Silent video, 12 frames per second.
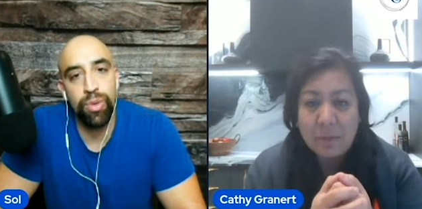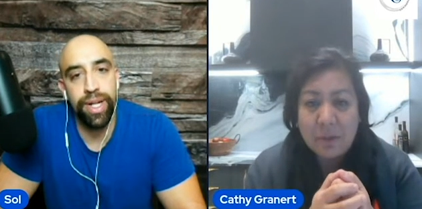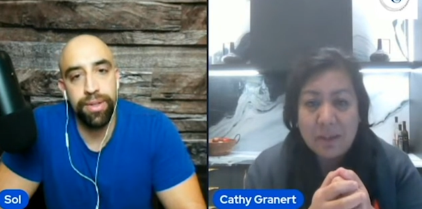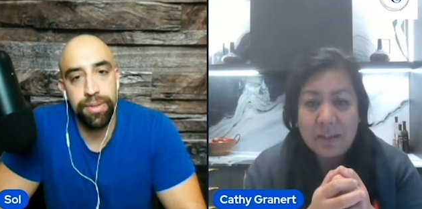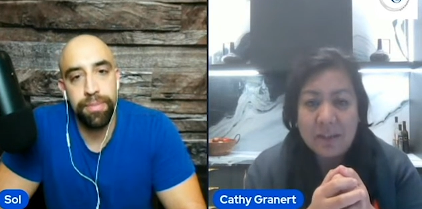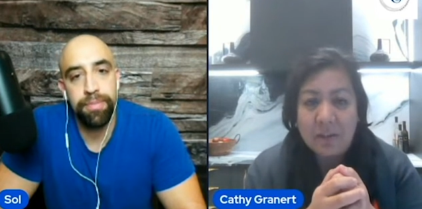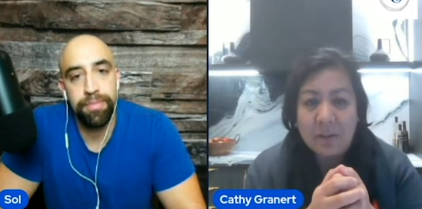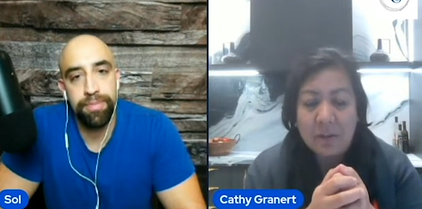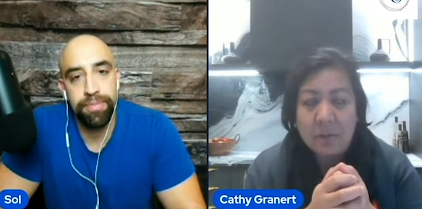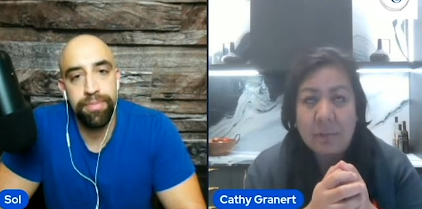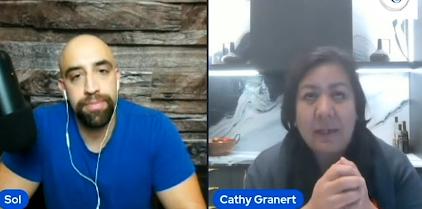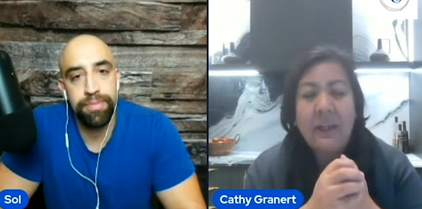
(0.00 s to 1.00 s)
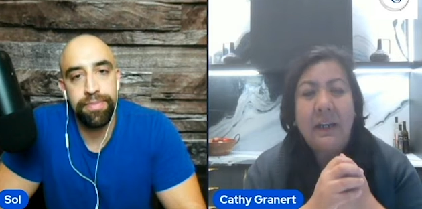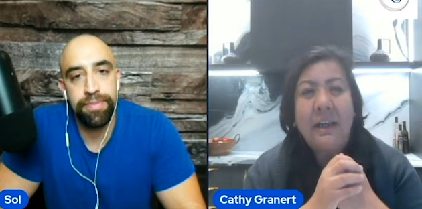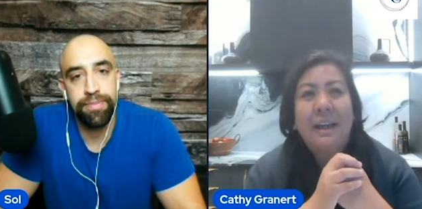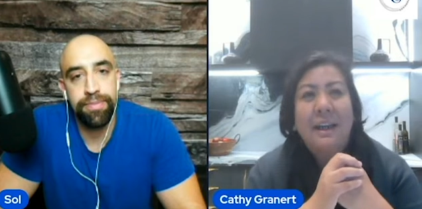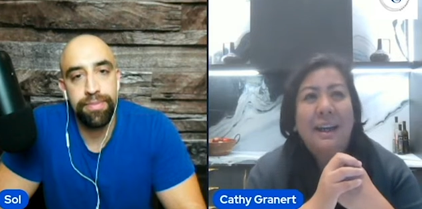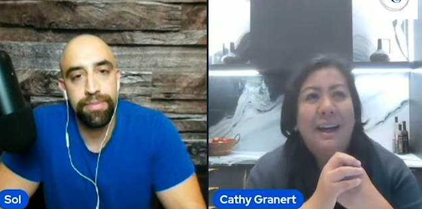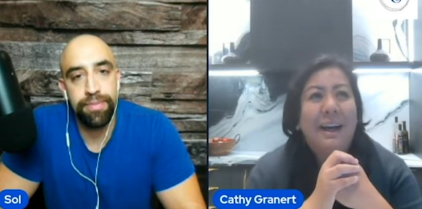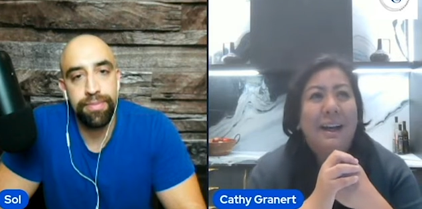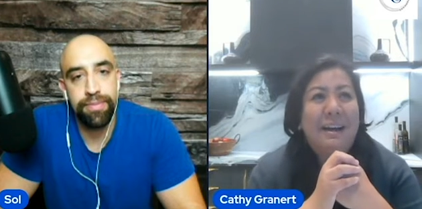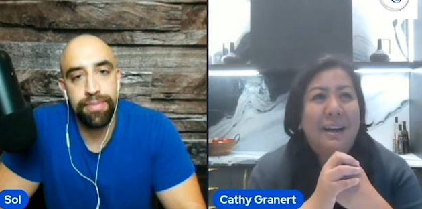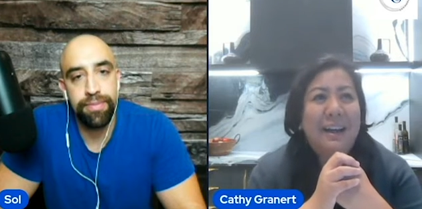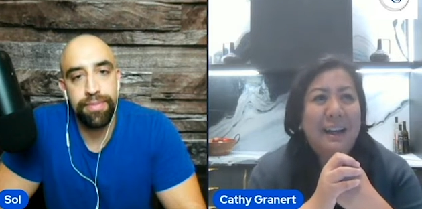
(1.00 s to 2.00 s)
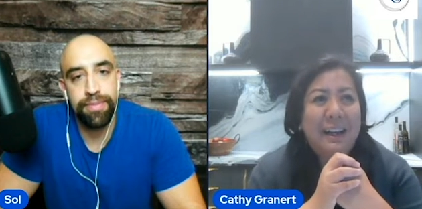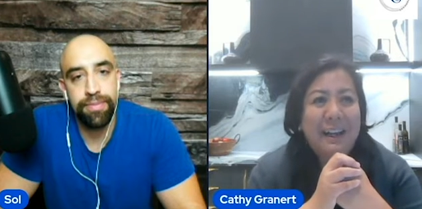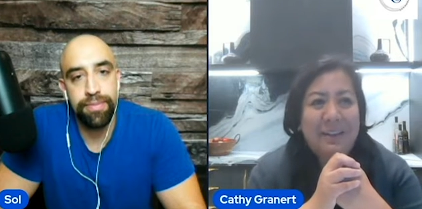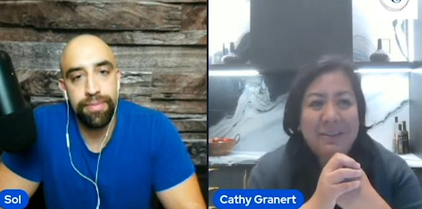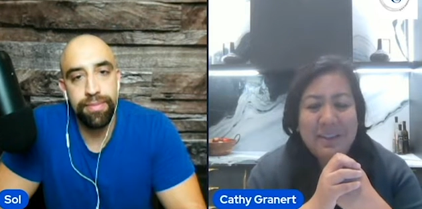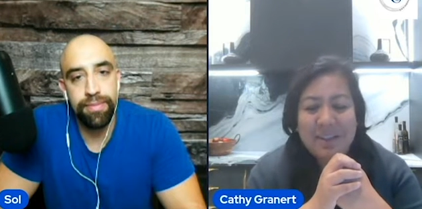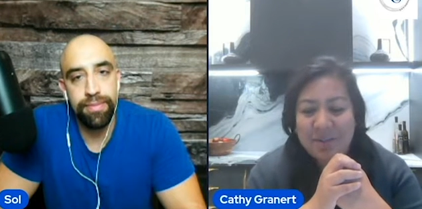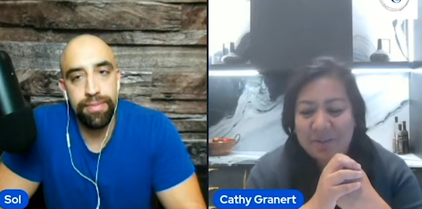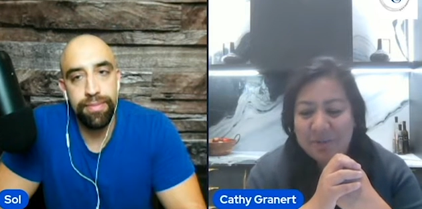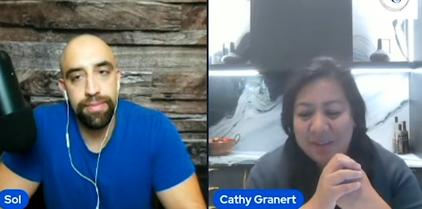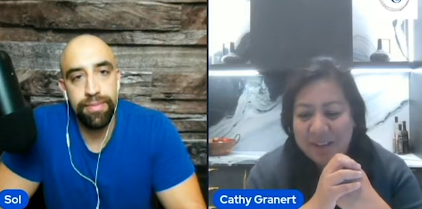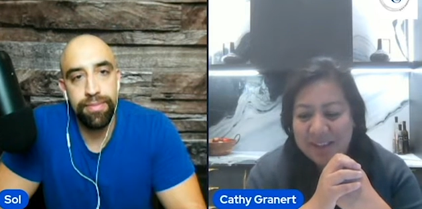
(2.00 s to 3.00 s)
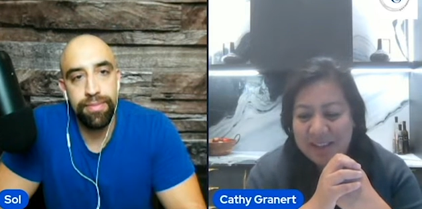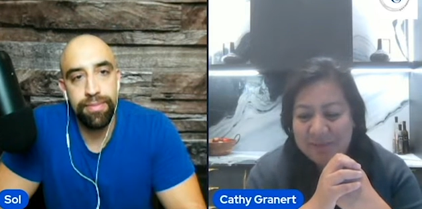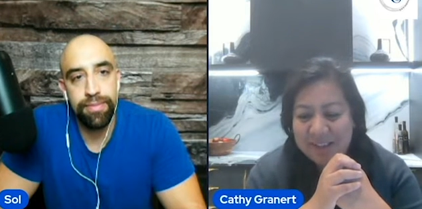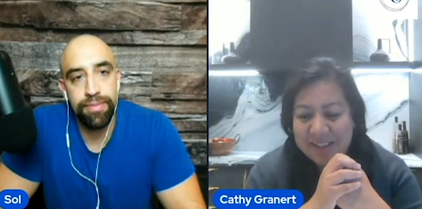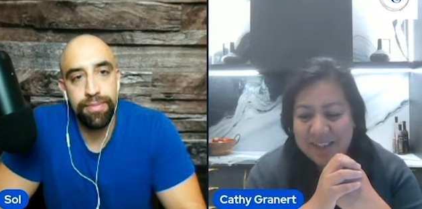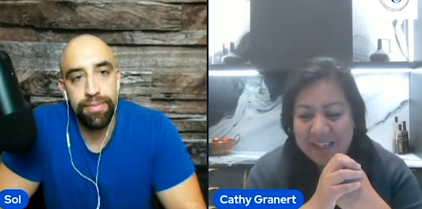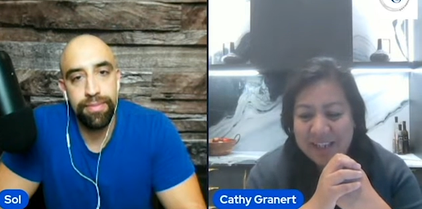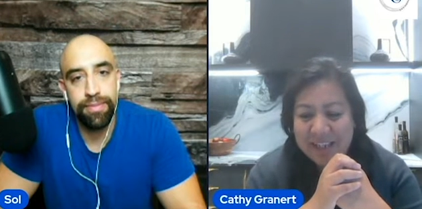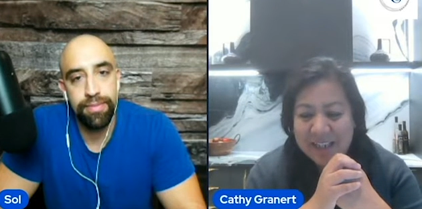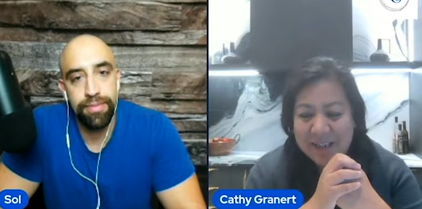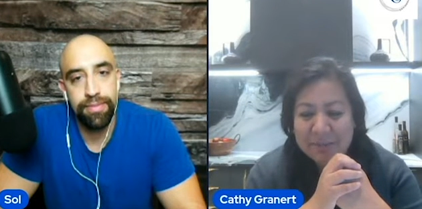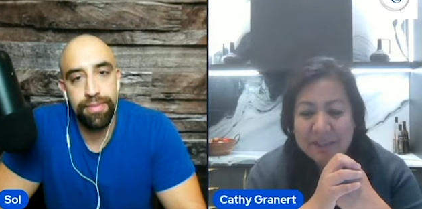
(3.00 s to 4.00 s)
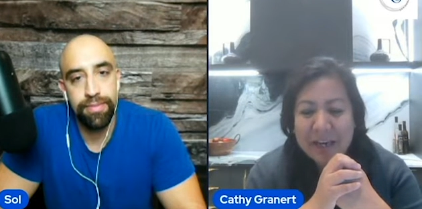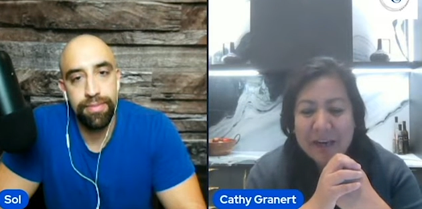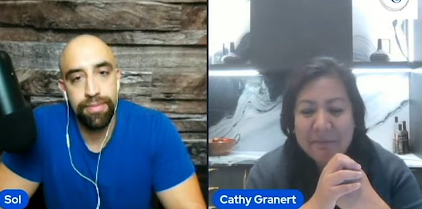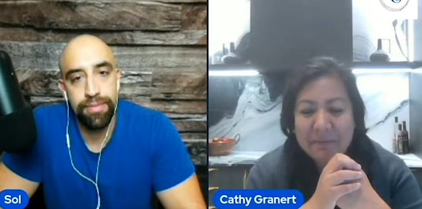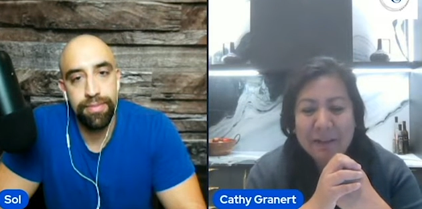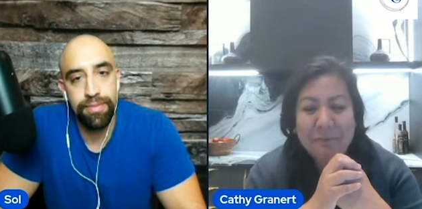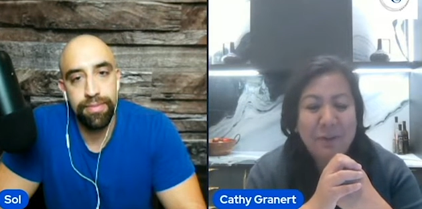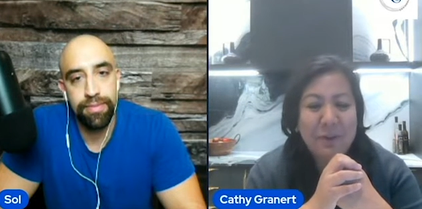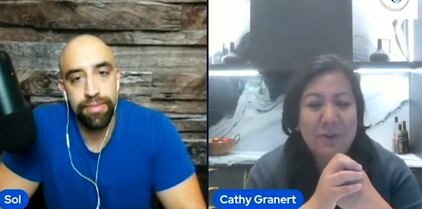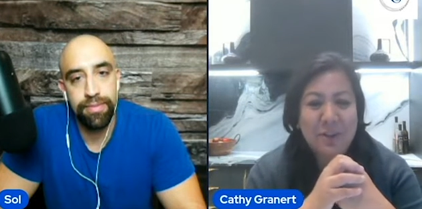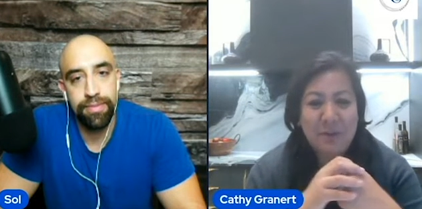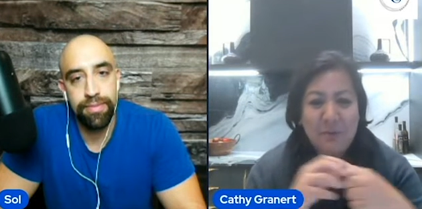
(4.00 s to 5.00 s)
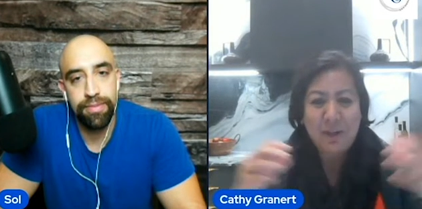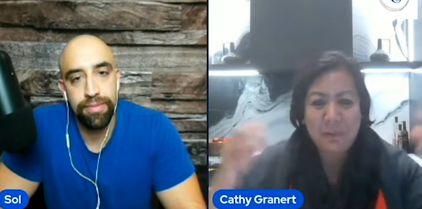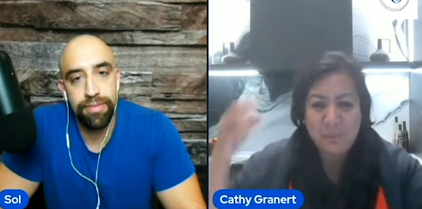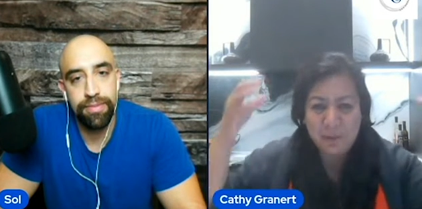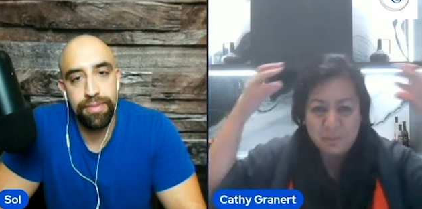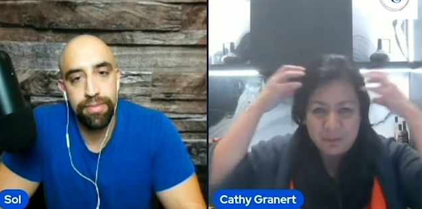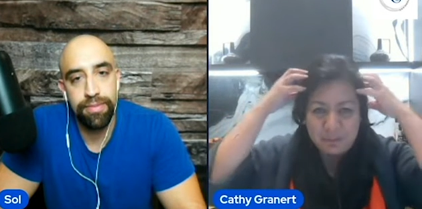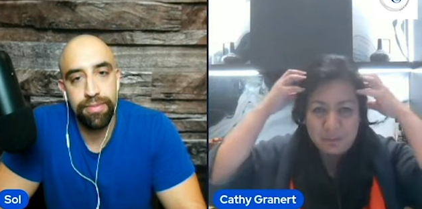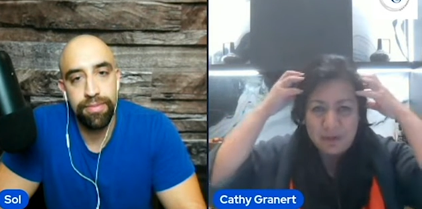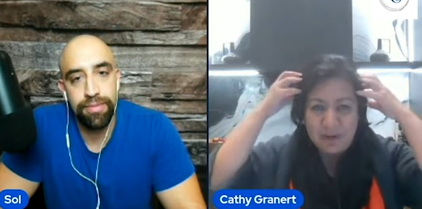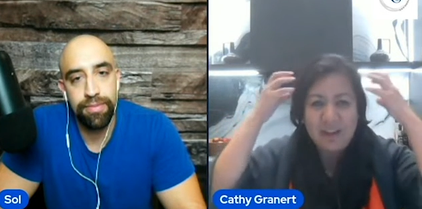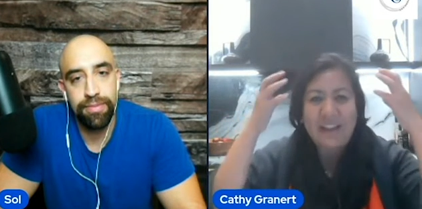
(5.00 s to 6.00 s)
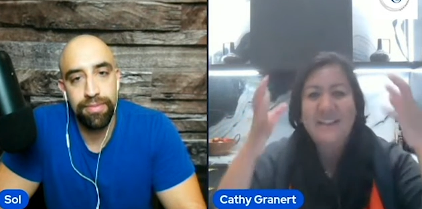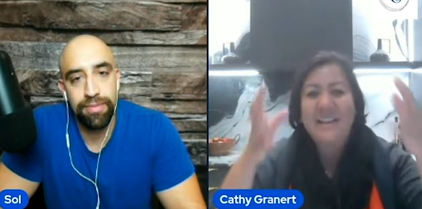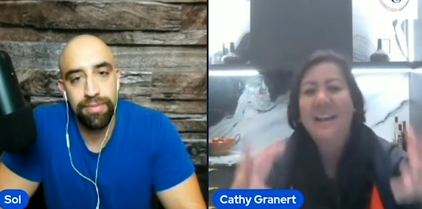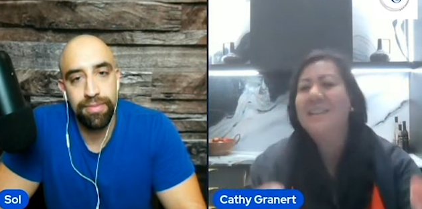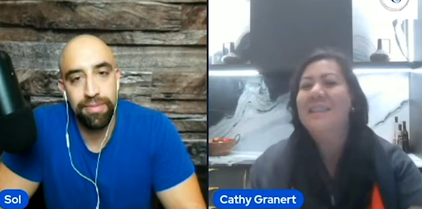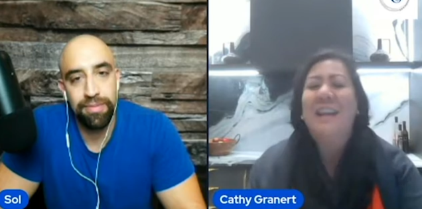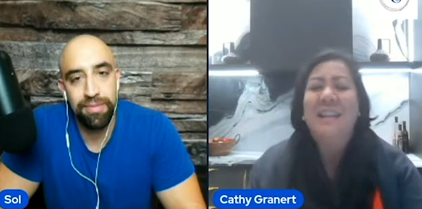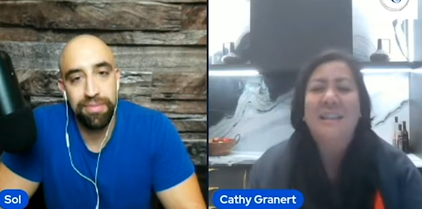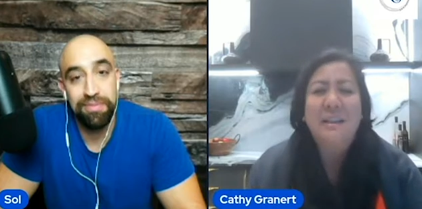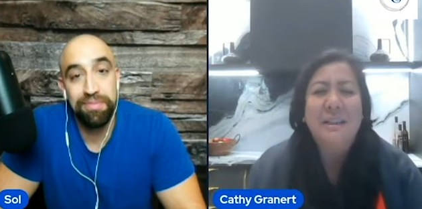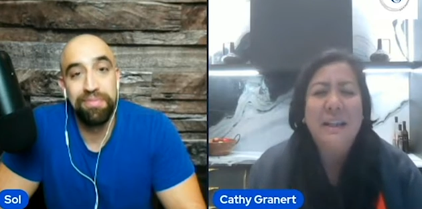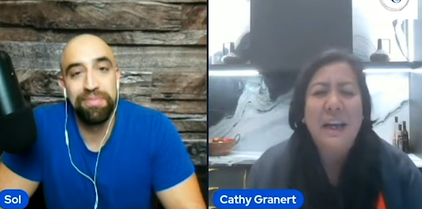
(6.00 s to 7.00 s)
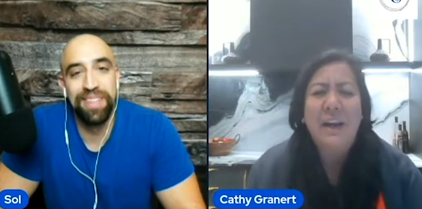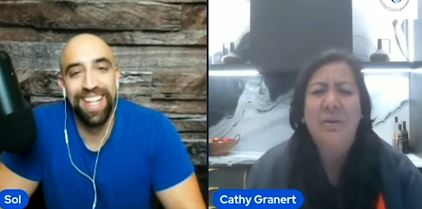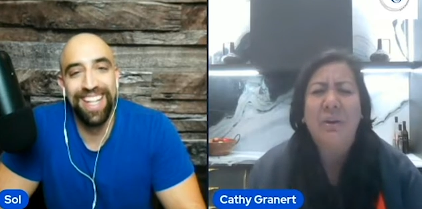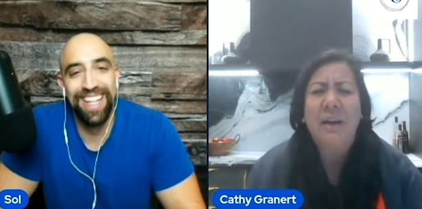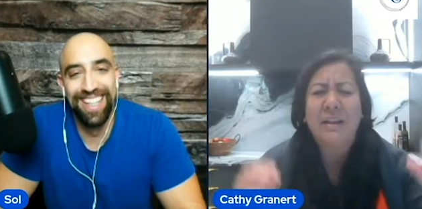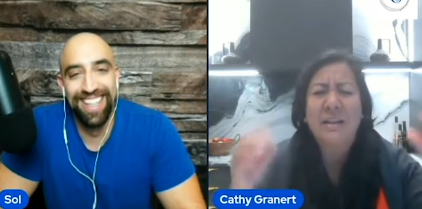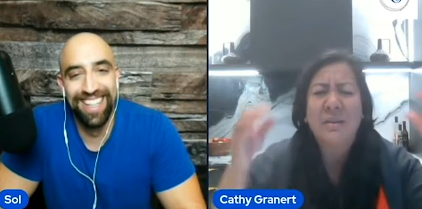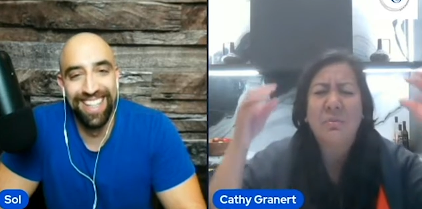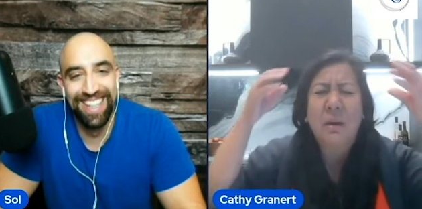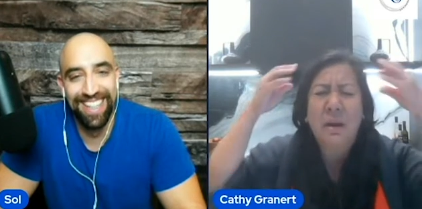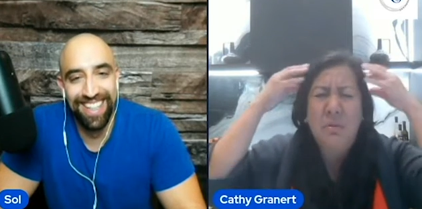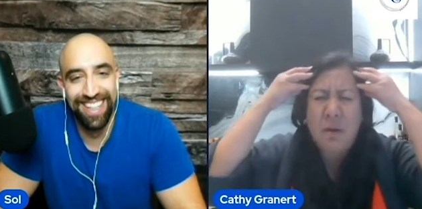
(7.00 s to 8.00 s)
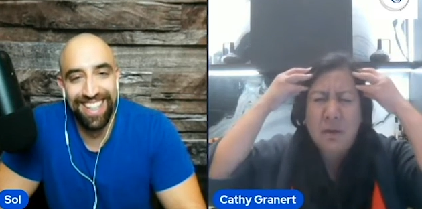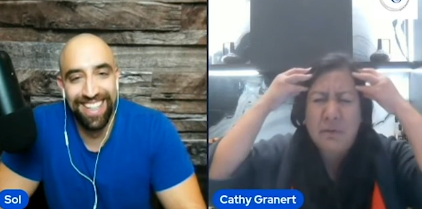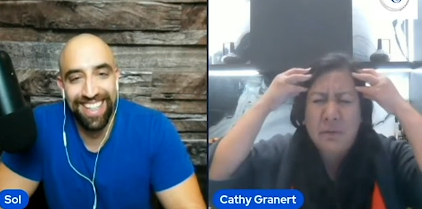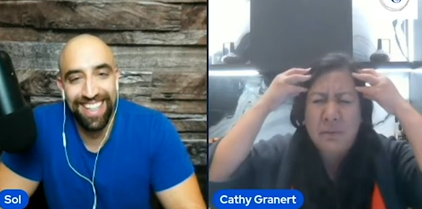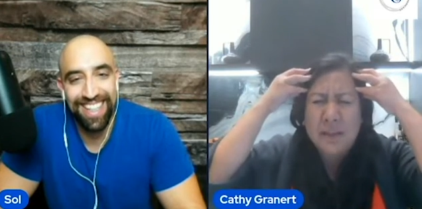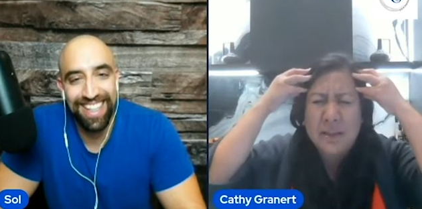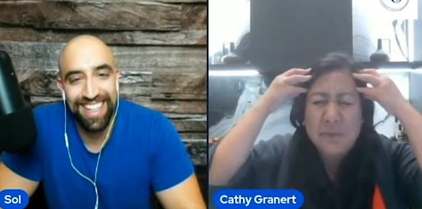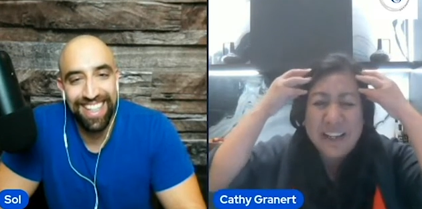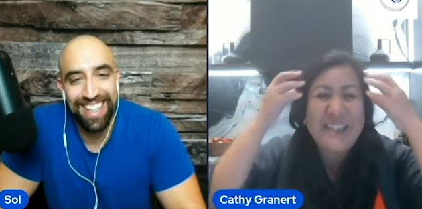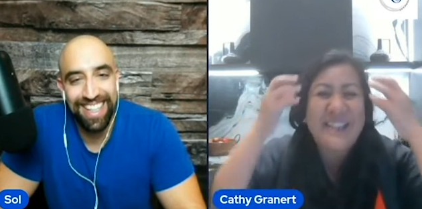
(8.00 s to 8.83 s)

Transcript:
Speaker 1: want it to look right uh, I always joke with them to say, sometime in the future, we're going to be able to put on these headsets and say, okay, this is what I want for my space.